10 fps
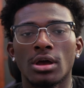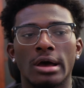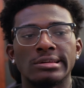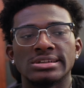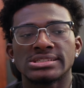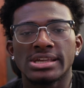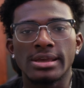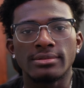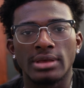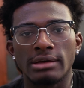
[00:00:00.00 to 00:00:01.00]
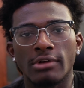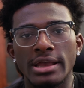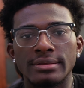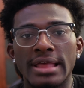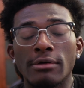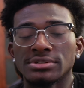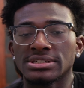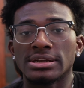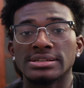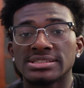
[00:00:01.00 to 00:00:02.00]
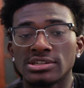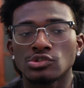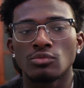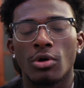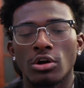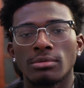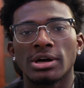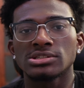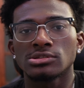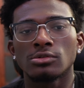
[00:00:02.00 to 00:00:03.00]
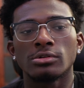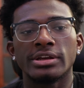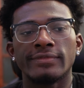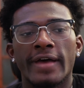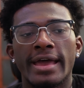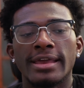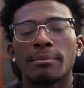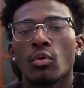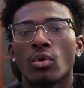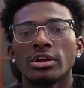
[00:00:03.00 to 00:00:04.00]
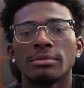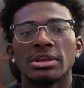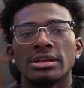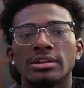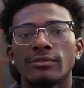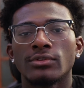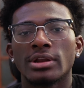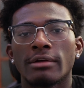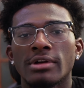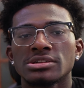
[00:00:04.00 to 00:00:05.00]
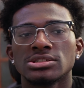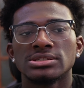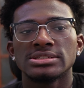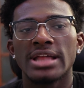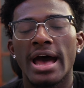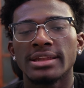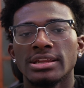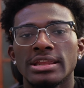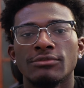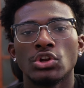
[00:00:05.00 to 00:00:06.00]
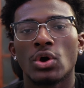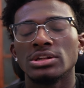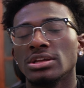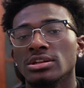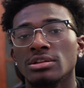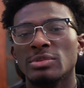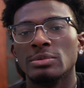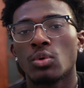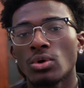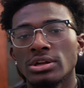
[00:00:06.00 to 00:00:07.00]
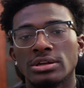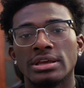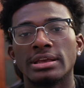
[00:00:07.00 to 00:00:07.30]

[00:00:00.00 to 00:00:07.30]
understand that like that was an essential part of my story and that it pointed me in different directions that I didn't even know I needed to be pointed in.